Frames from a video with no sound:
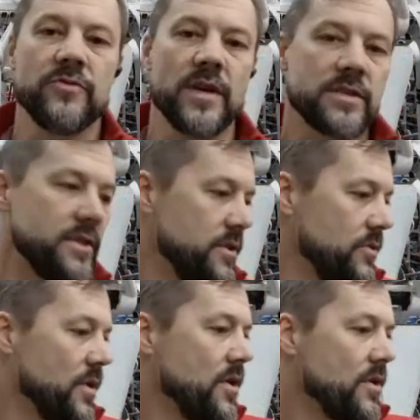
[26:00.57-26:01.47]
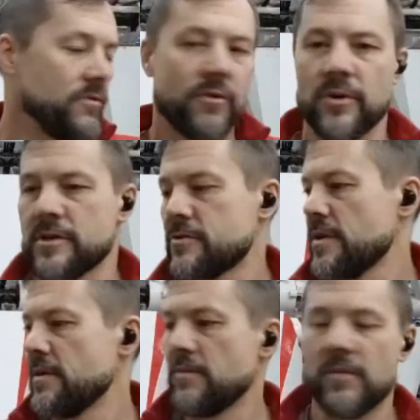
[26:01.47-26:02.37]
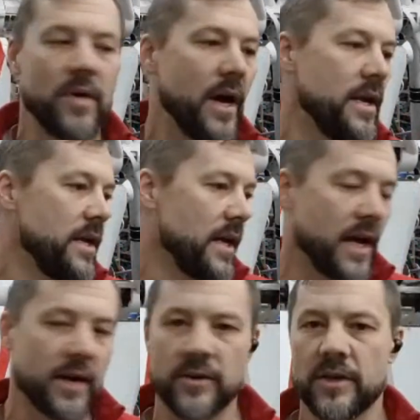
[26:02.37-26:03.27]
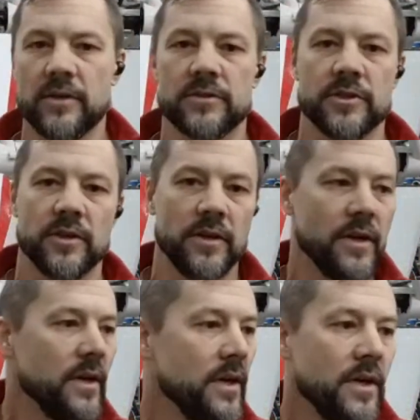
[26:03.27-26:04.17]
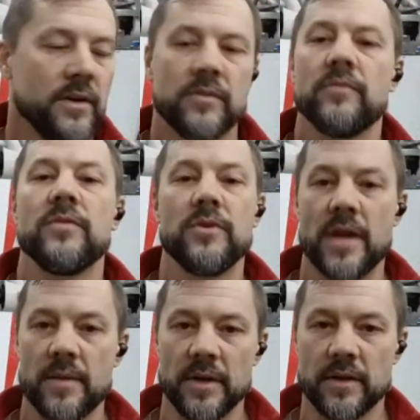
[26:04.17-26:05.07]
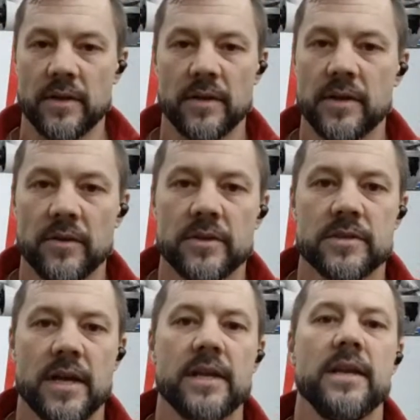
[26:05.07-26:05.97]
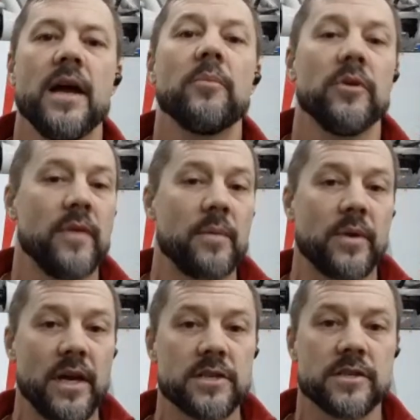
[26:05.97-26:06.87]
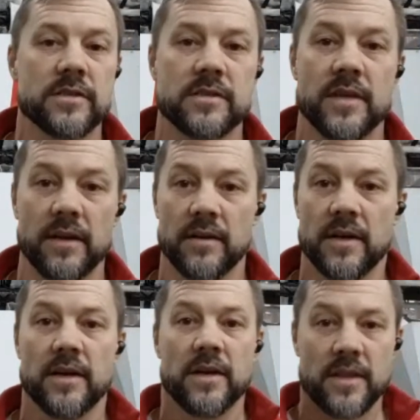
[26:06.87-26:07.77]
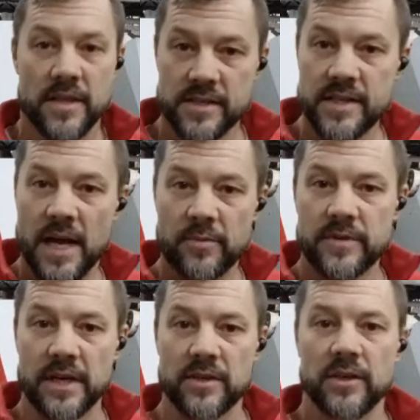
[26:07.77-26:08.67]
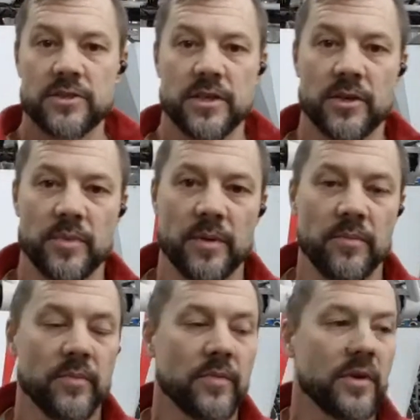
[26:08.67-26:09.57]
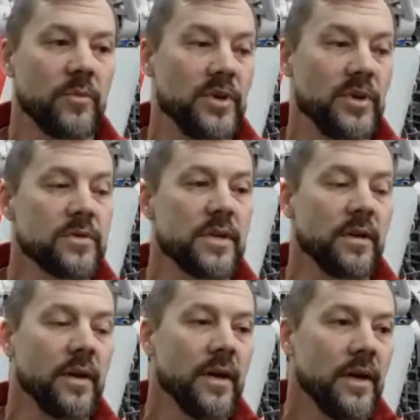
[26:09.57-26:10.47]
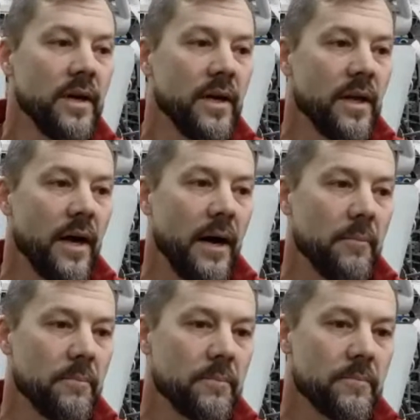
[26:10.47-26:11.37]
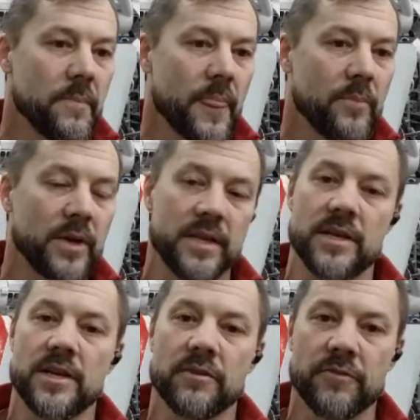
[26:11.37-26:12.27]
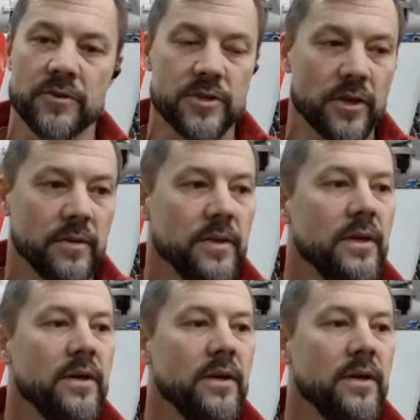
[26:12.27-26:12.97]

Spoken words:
and rescue, forestry, mining, agriculture, you name it. There's any number of applications that this type of technology could be used in. But in the near future,